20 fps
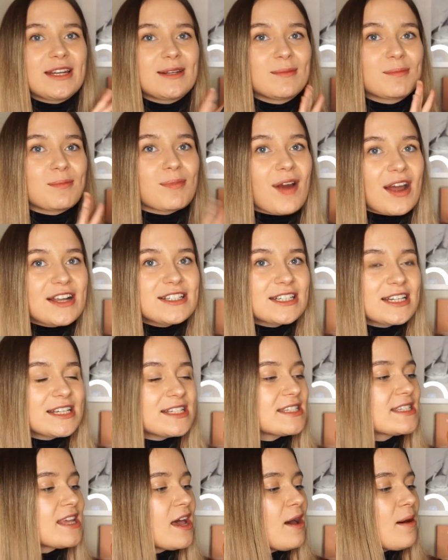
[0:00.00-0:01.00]
and
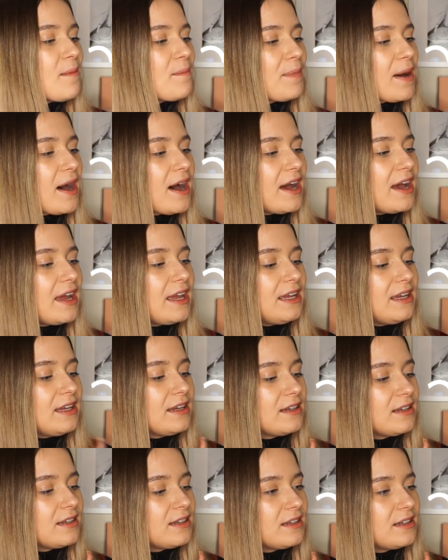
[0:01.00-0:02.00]
Prejudice by
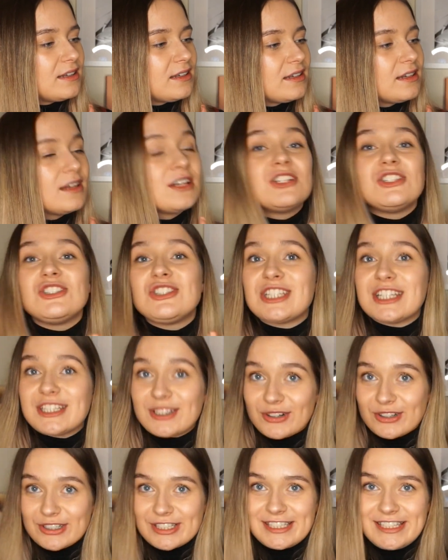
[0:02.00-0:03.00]
Jane
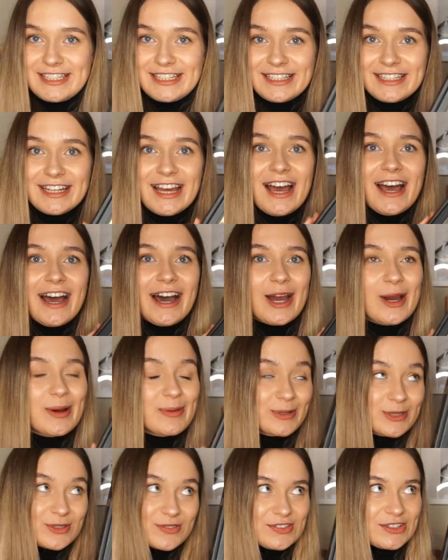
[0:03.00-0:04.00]
Austen. I
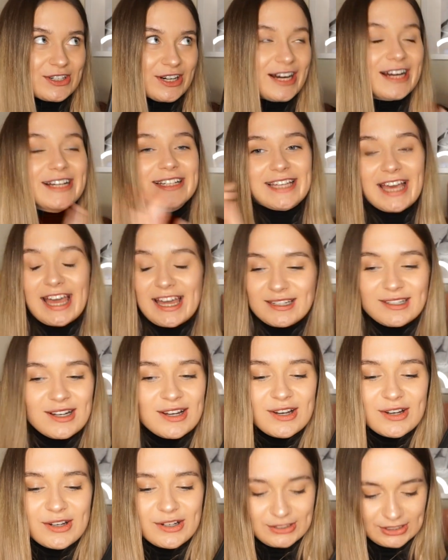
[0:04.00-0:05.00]
almost forgot again
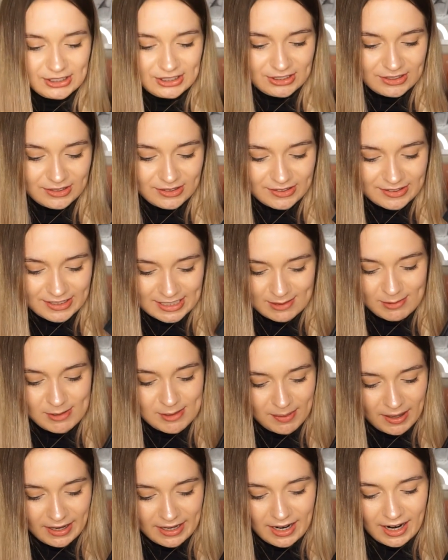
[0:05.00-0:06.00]
who this was
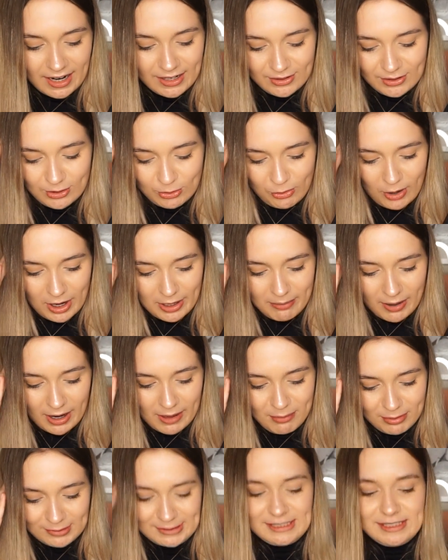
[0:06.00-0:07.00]
by. I don't know why my
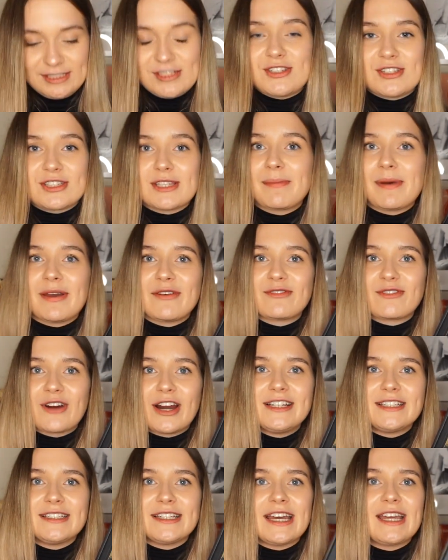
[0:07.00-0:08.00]
brain is just a bit
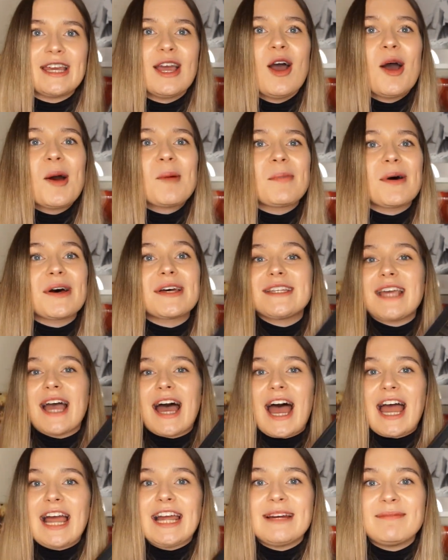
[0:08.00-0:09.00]
fried today, but
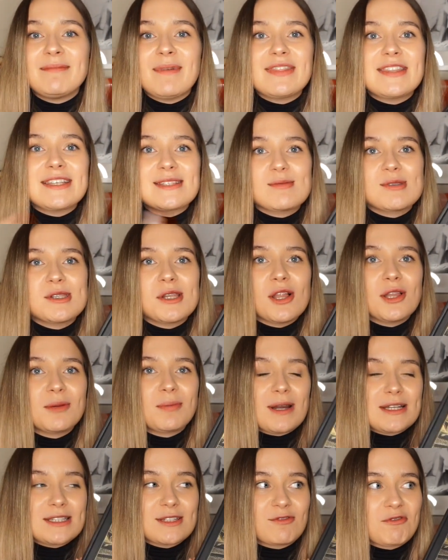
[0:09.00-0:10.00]
yeah, this was another
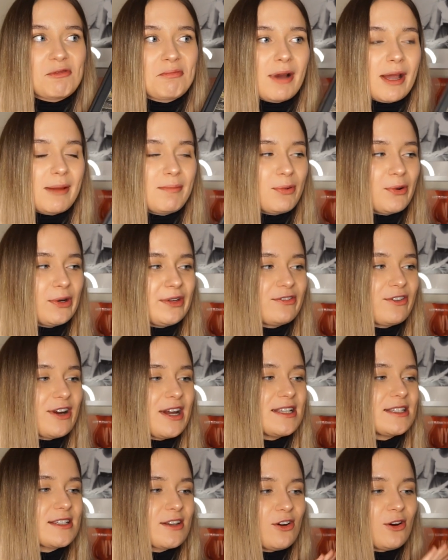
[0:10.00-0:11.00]
present from my
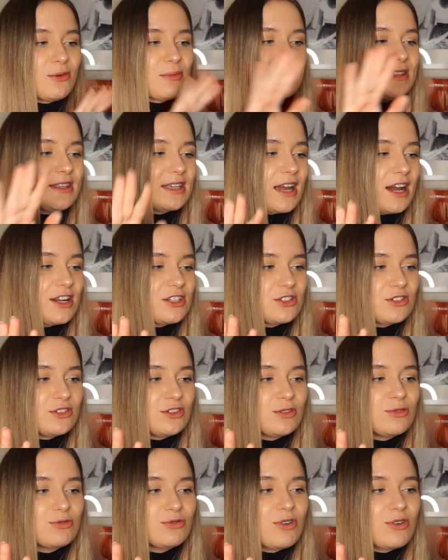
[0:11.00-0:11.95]
boyfriend along with The Catcher in the